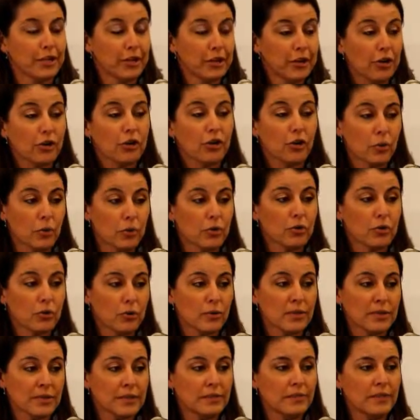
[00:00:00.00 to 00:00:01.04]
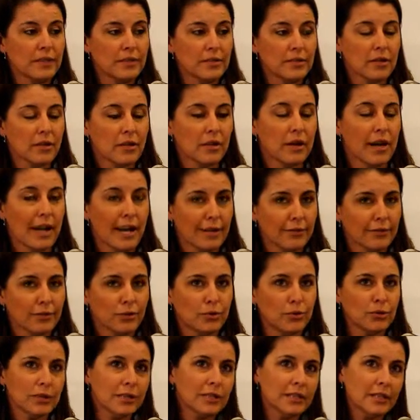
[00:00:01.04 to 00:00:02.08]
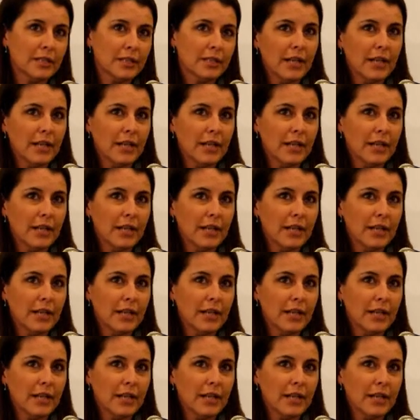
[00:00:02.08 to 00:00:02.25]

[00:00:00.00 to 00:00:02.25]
In our quarter court defense, our half court,